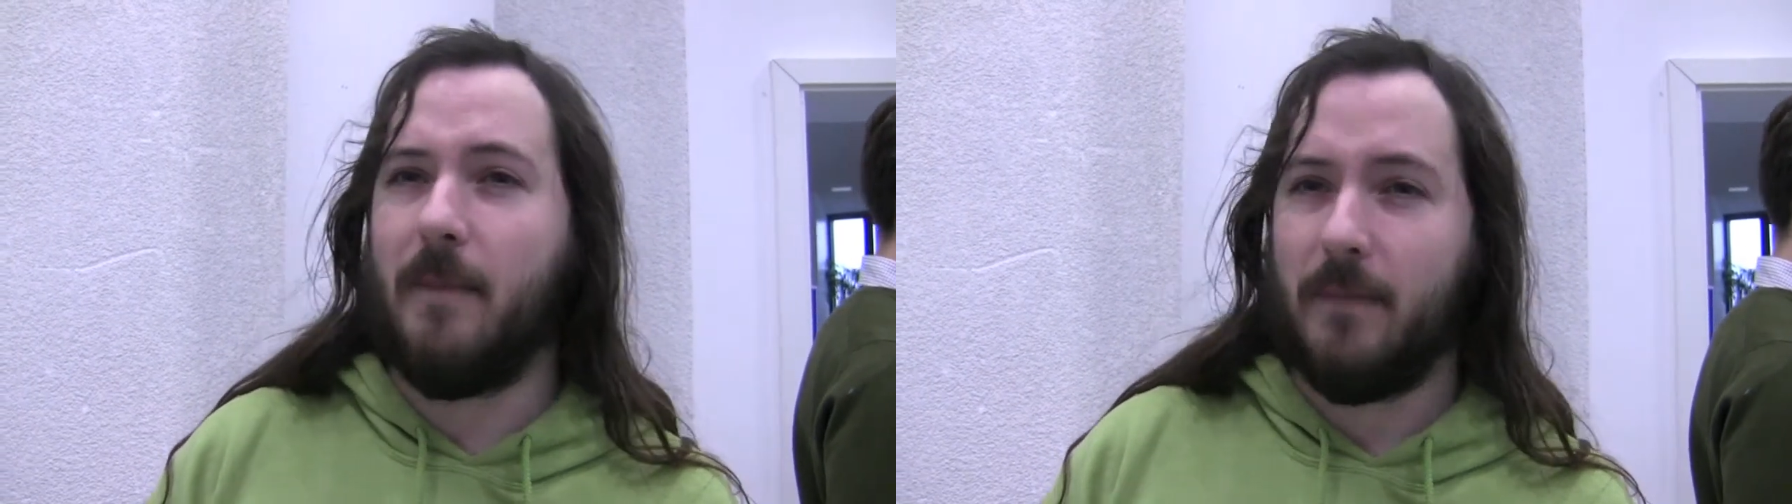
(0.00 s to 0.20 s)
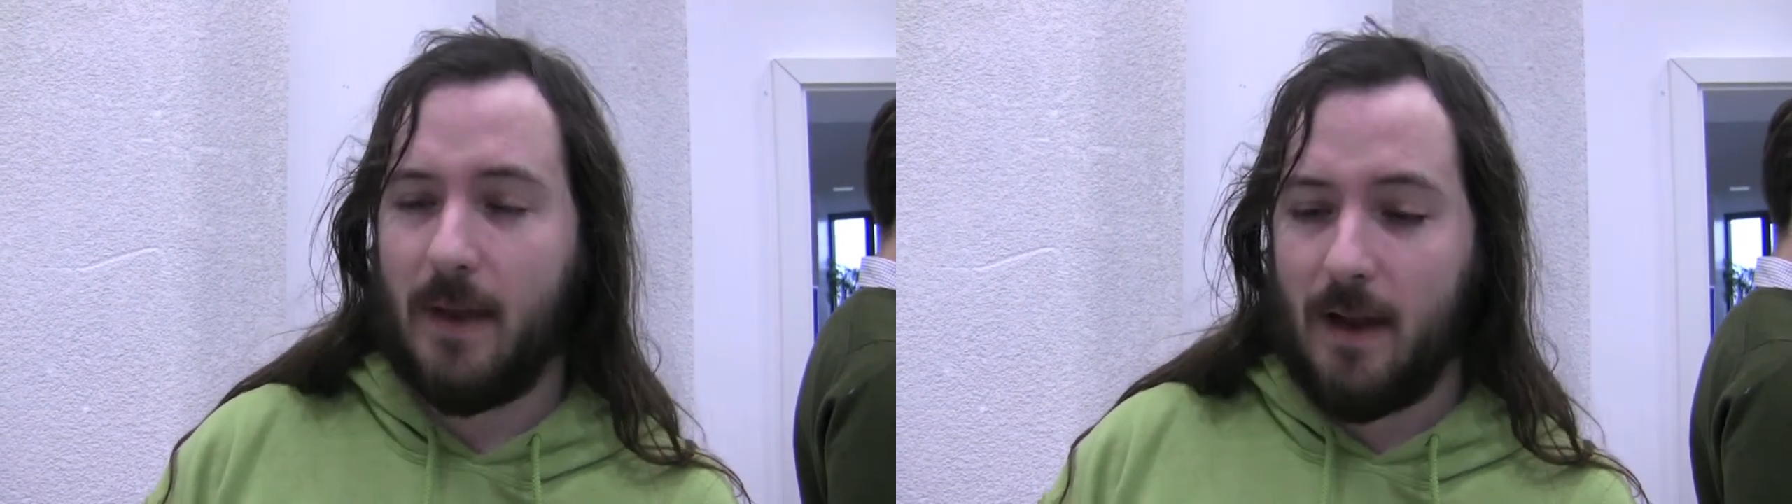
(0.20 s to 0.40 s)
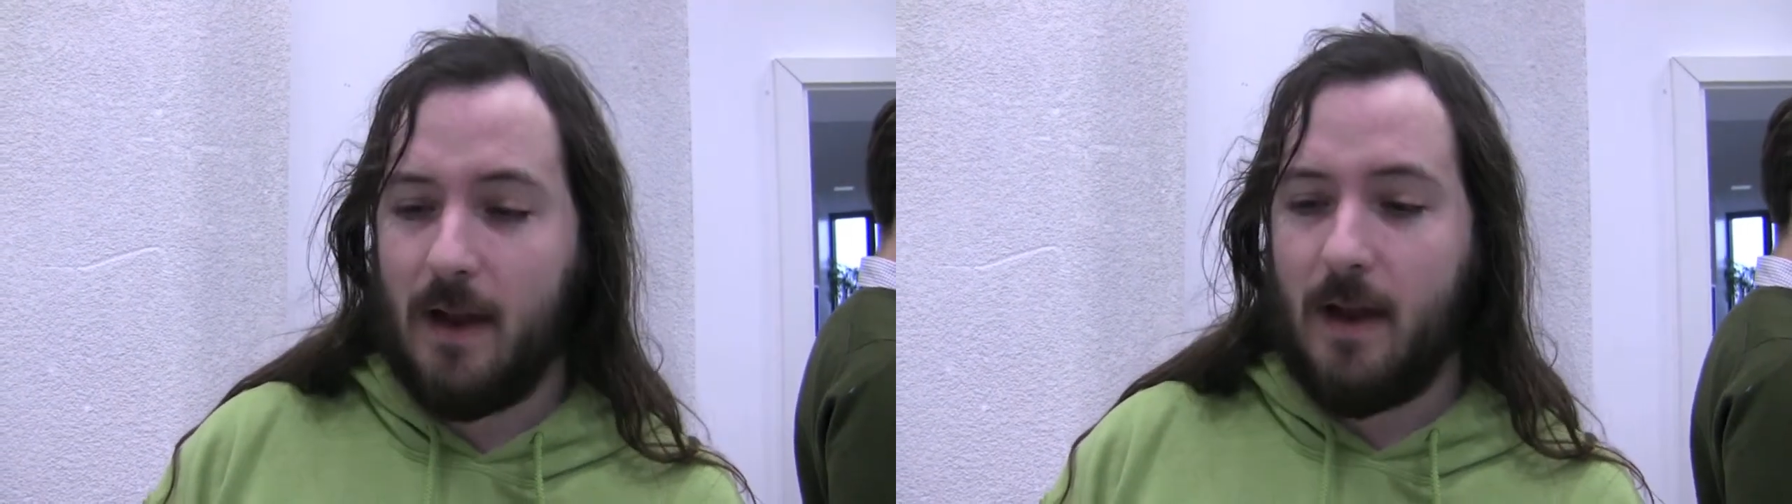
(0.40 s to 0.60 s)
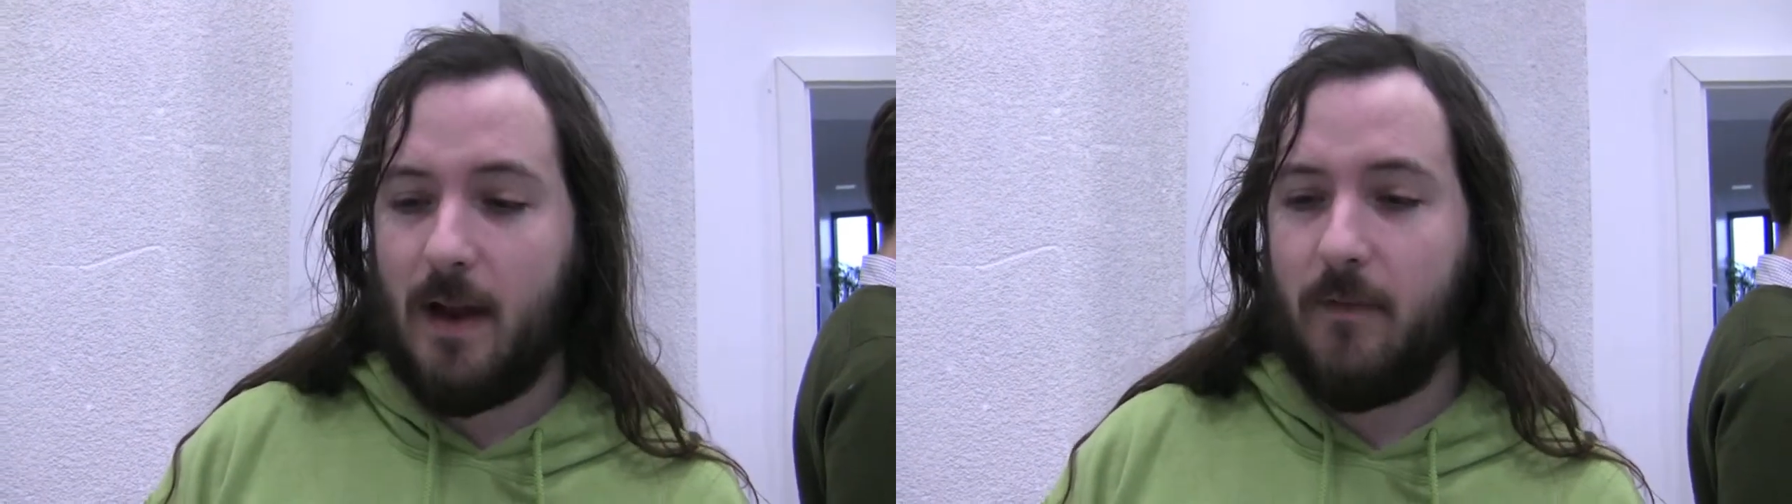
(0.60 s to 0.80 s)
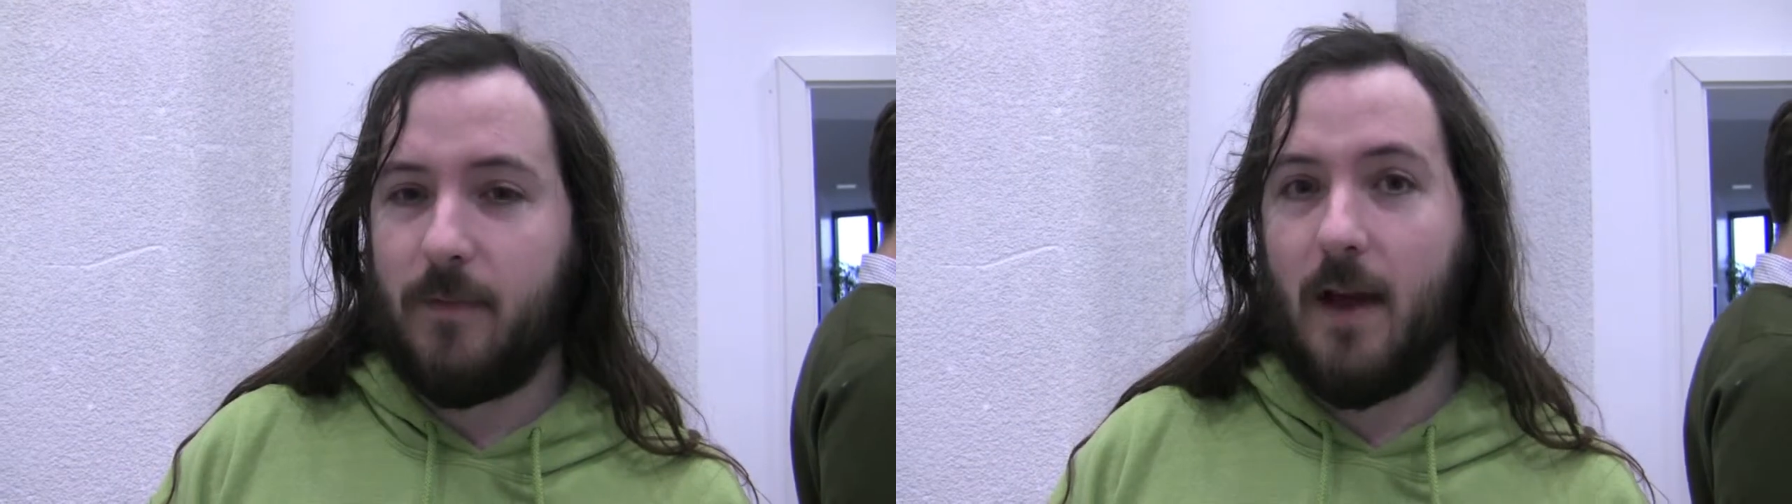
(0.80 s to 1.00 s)

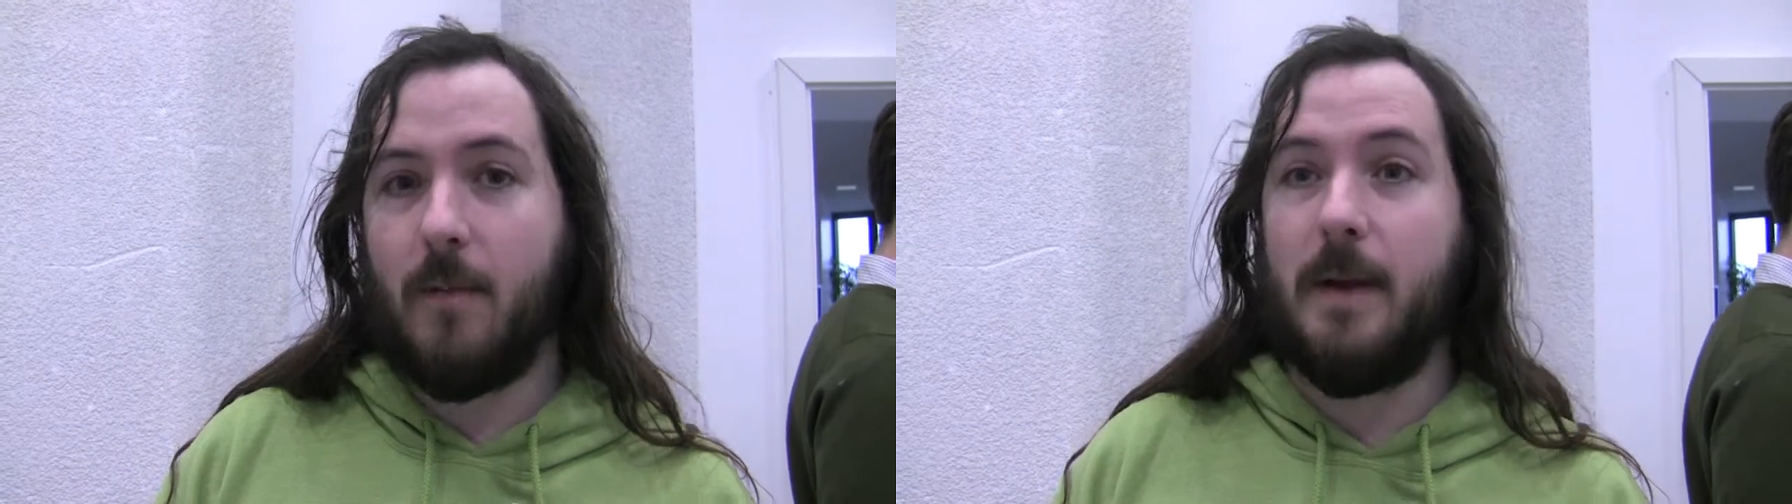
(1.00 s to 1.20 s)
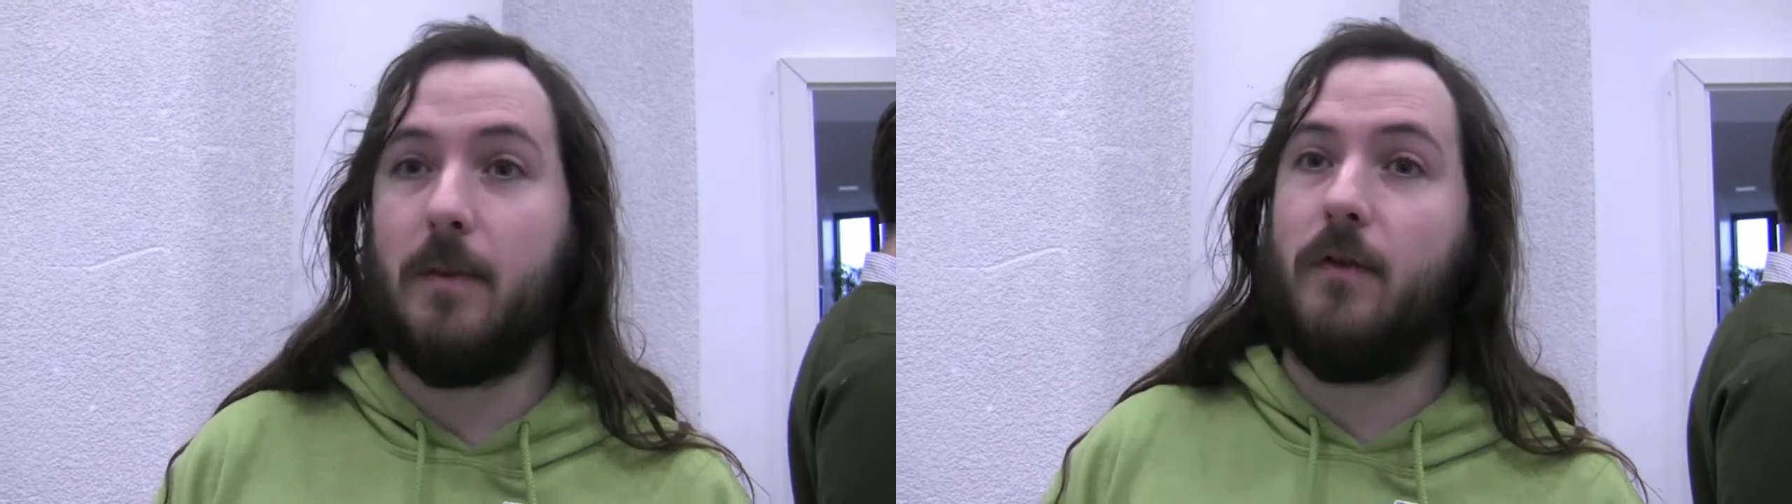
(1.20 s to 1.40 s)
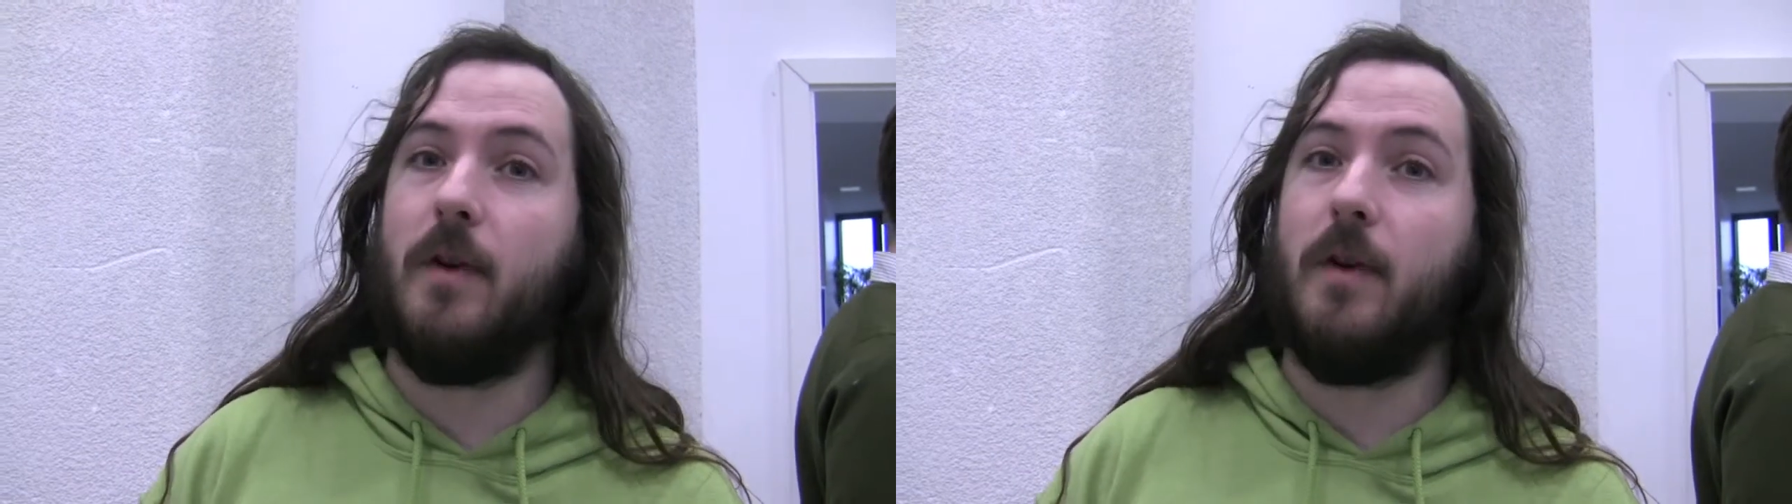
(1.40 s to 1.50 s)
if there are people